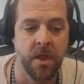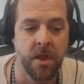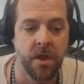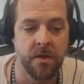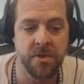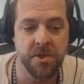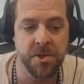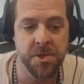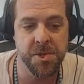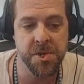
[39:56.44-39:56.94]

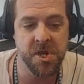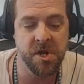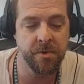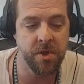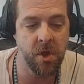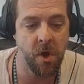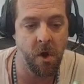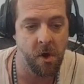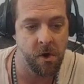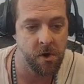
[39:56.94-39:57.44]
this is going to be
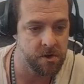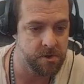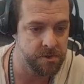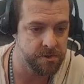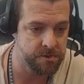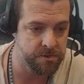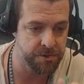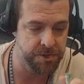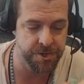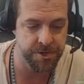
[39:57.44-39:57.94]
hard
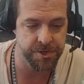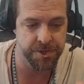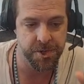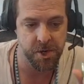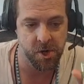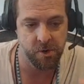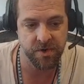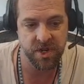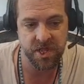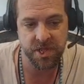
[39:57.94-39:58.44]
to
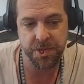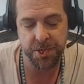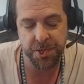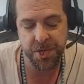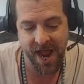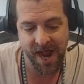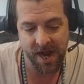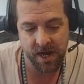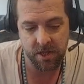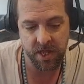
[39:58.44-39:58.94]
determine
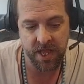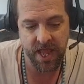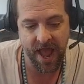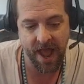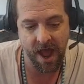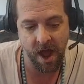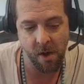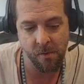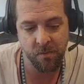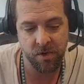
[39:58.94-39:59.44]
exactly
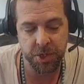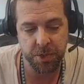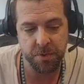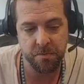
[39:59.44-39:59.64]
how much